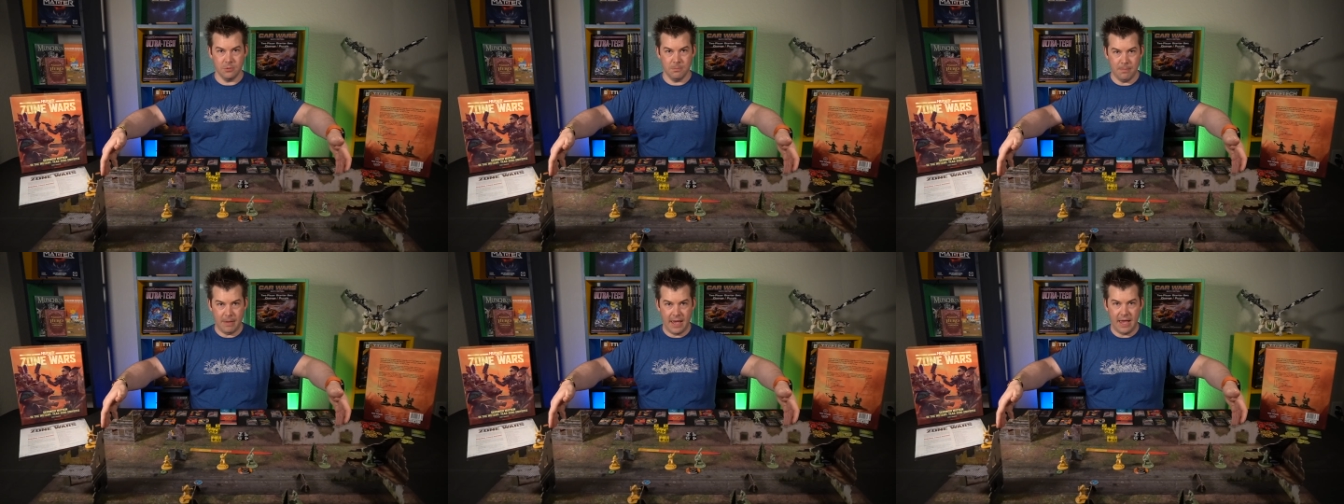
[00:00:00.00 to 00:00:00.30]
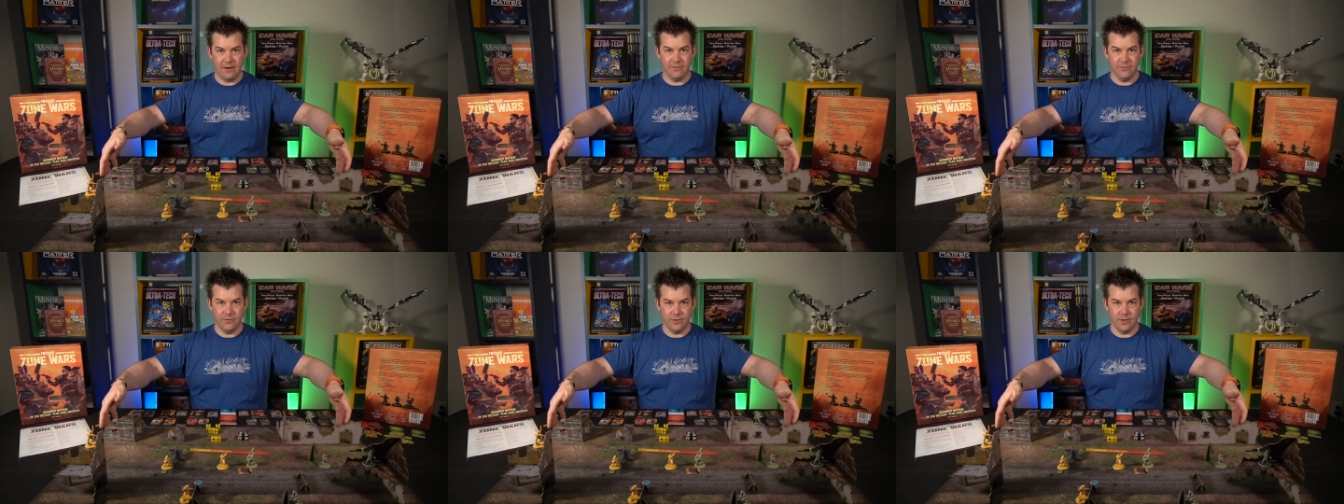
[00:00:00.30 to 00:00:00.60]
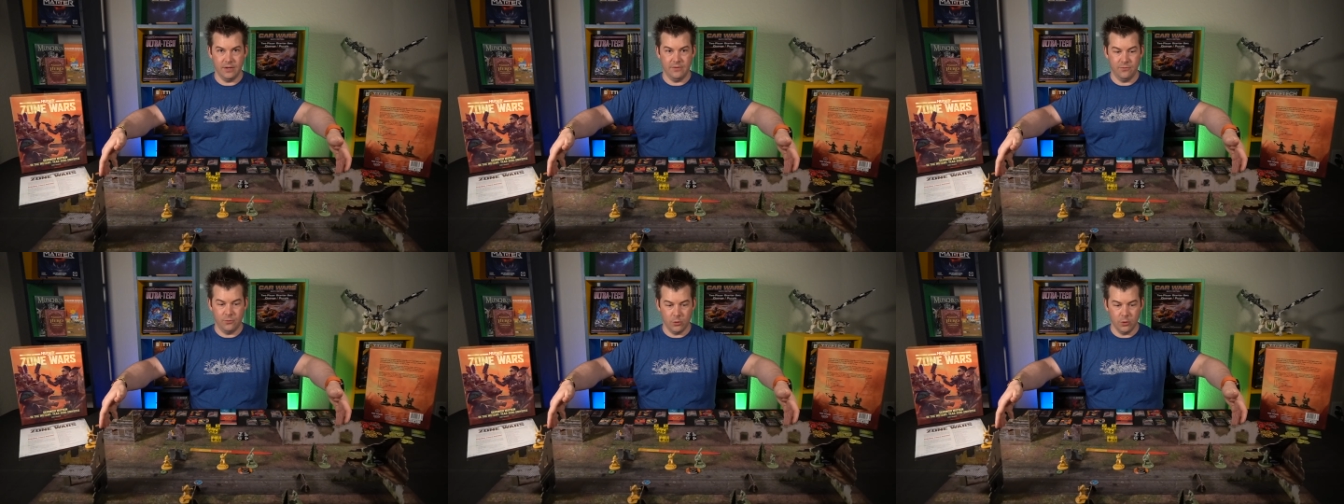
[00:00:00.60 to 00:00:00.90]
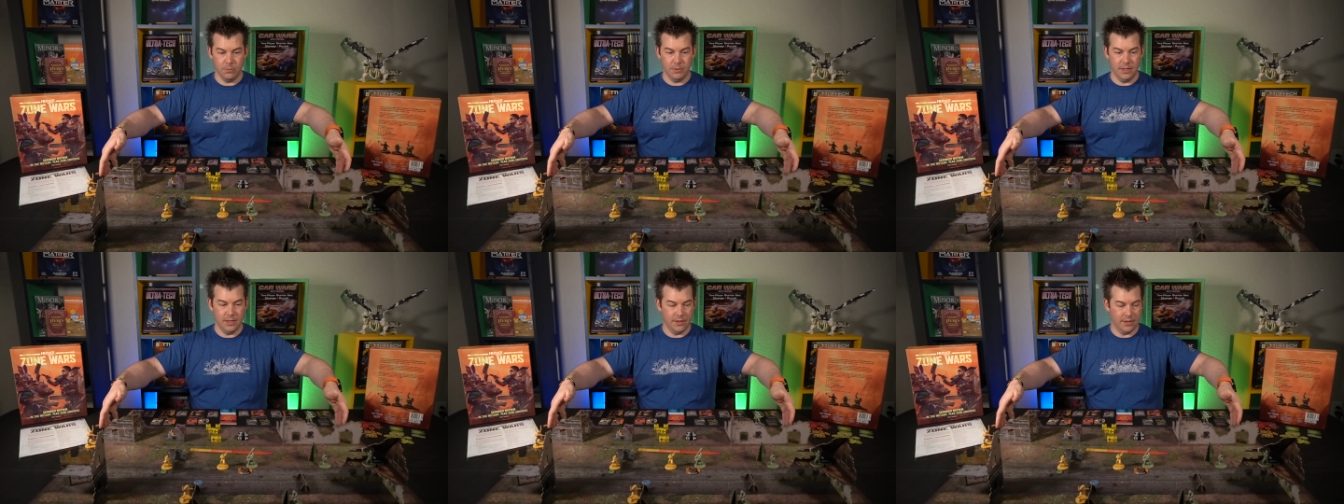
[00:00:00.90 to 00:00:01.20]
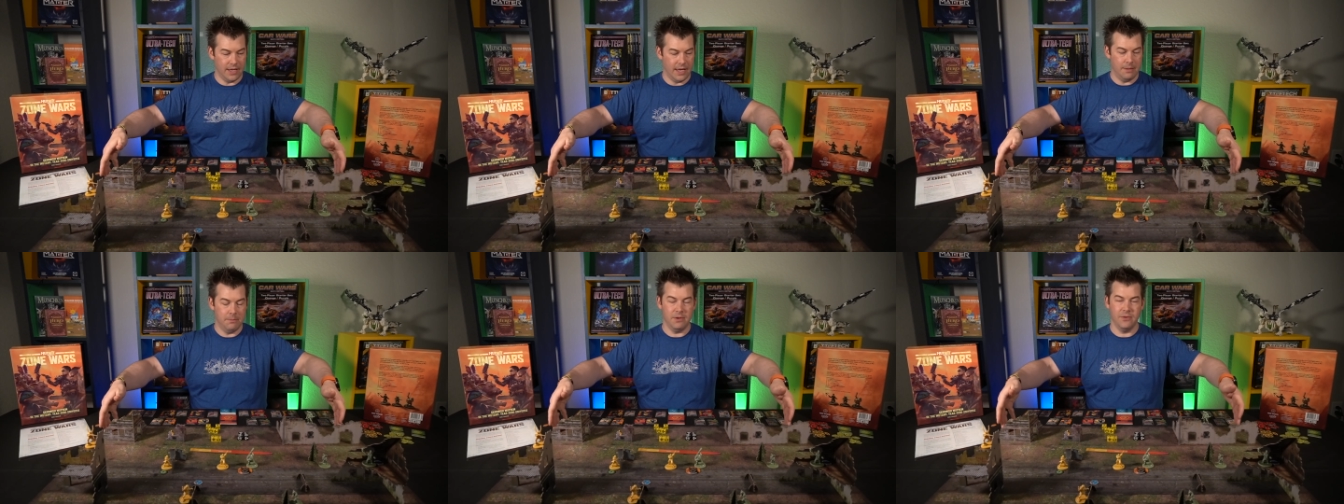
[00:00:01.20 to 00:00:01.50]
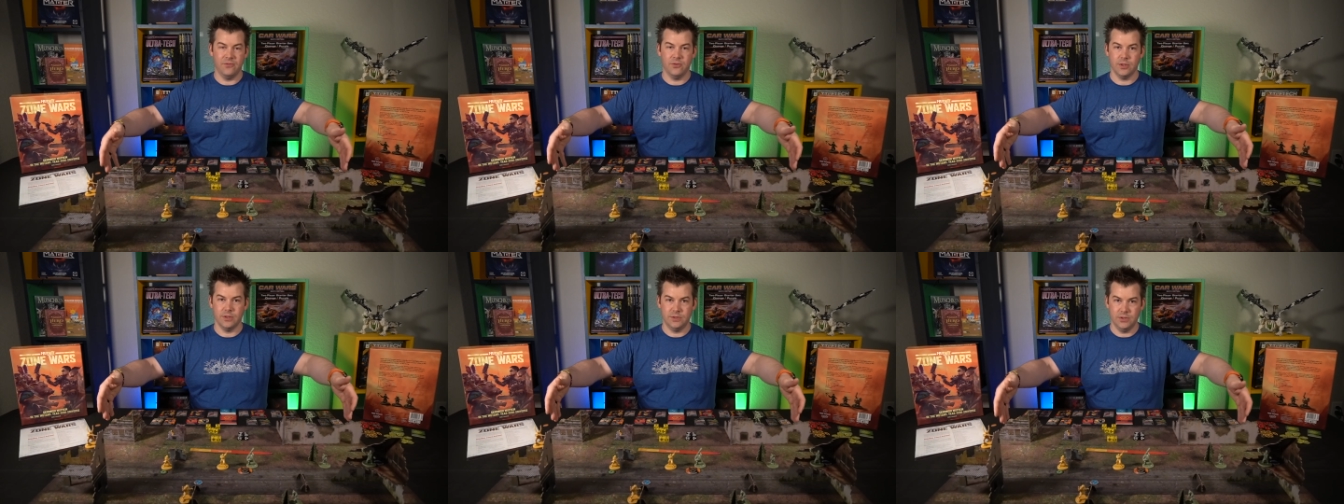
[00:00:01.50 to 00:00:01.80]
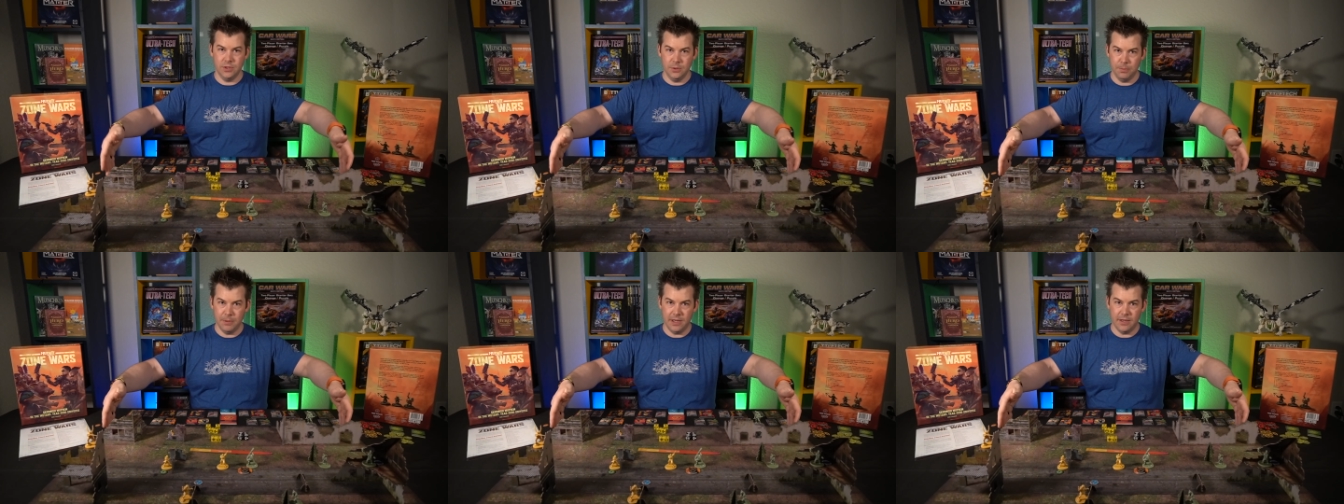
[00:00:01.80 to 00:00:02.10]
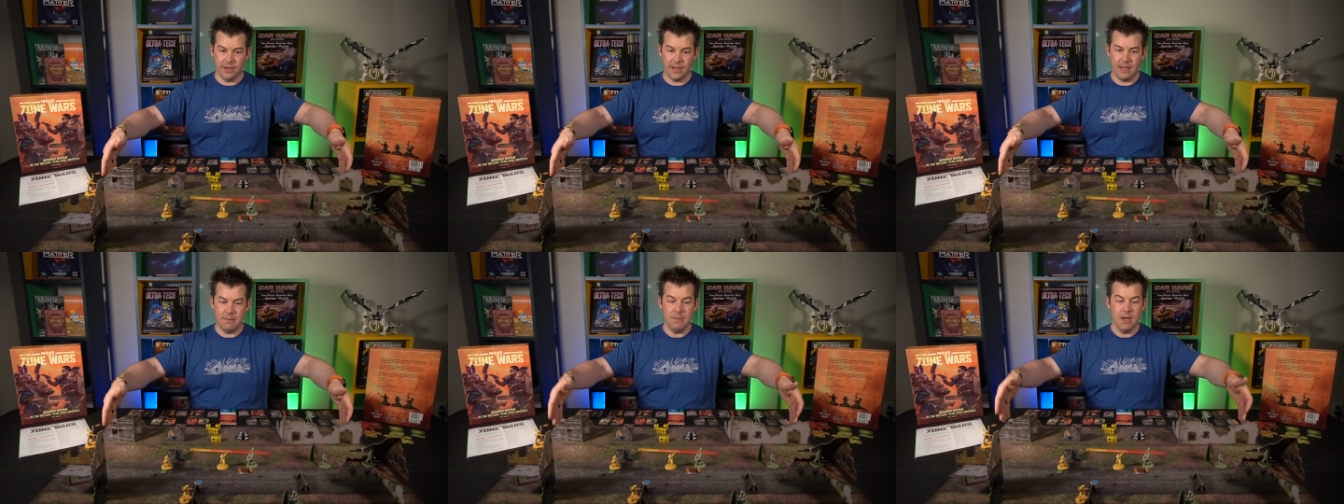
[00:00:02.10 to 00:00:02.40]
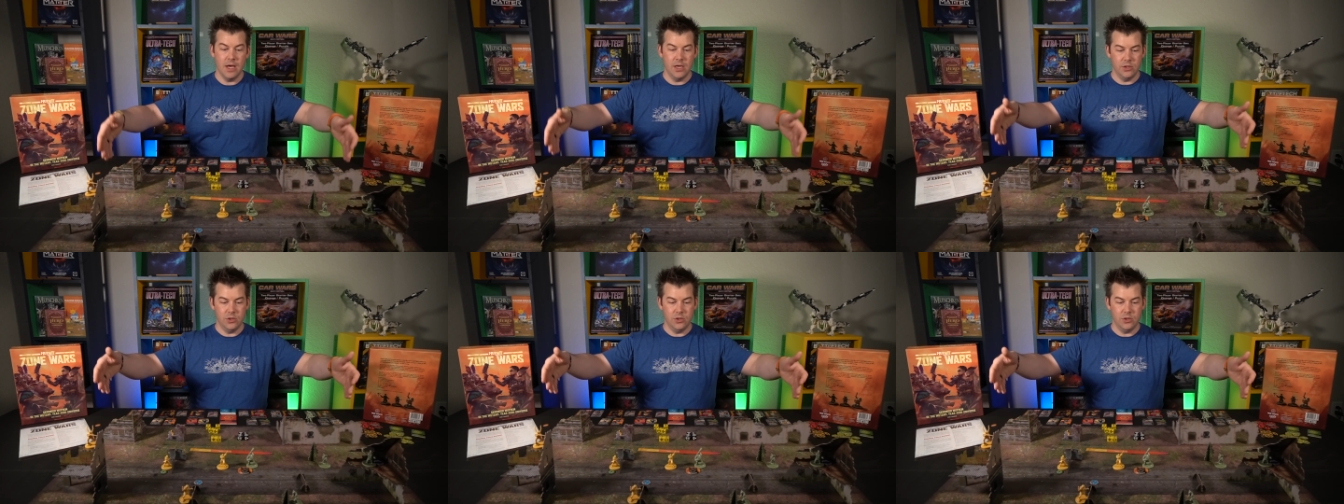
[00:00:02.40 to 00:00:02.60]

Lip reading: map for a 4-player game, but for a 2-player game,